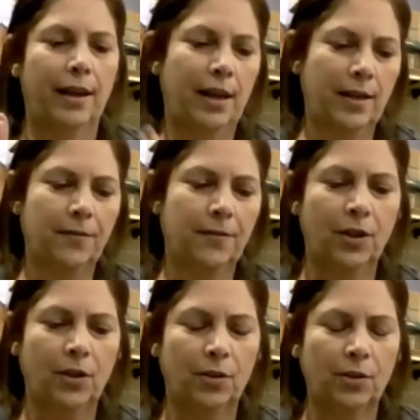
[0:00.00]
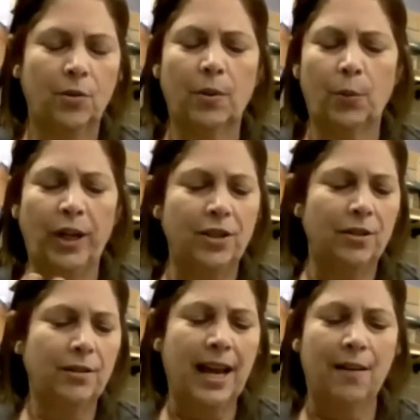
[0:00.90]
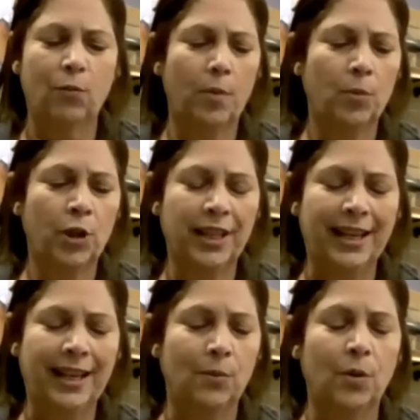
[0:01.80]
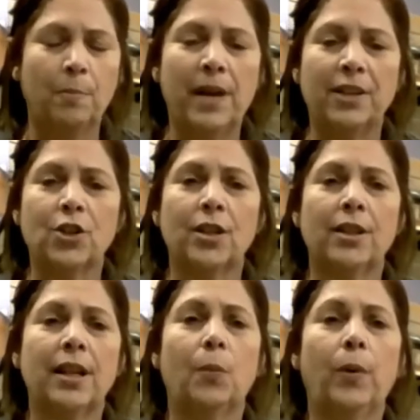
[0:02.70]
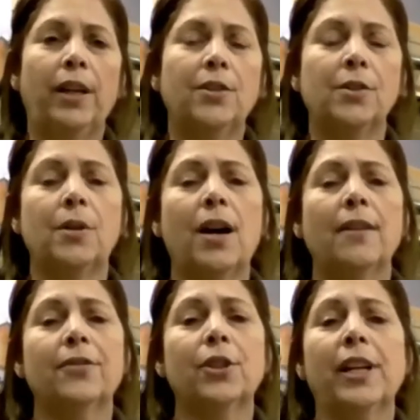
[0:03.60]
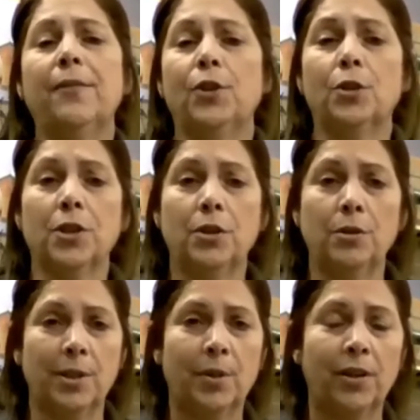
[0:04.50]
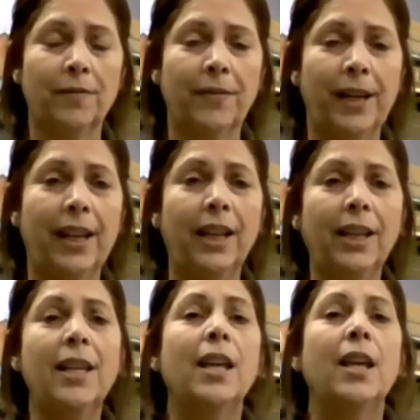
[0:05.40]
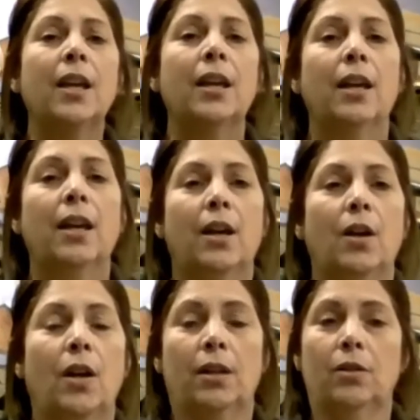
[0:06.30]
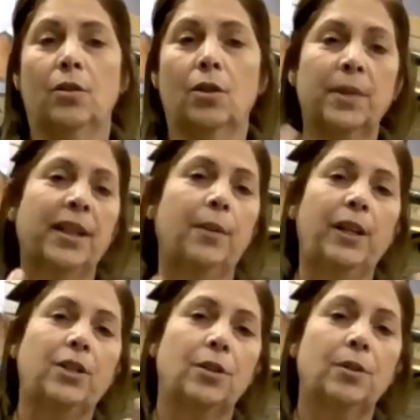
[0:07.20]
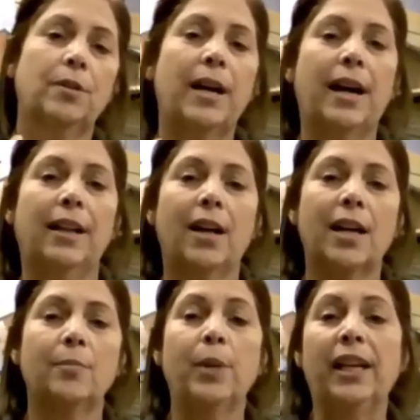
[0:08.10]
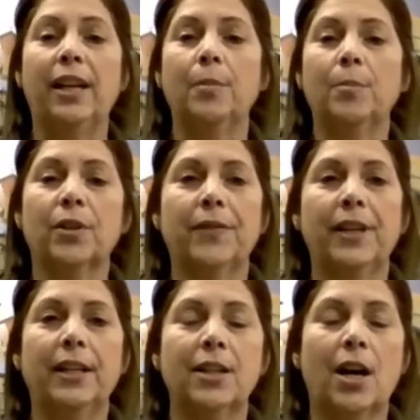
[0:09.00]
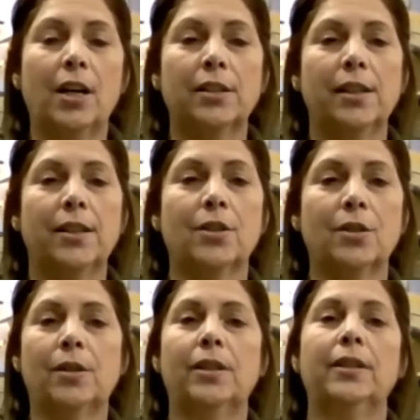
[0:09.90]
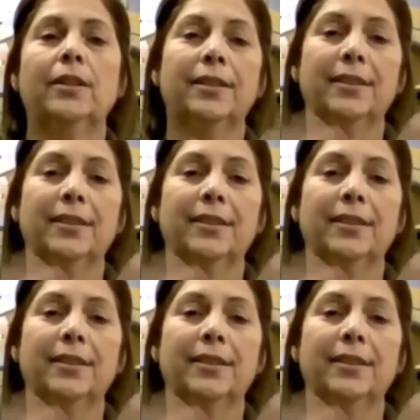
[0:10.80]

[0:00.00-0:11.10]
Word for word: If you, we do have one more thing I will mention that we do offer if you're new to bird feeding. Normally we do a lot of beginning bird feeding talks in the store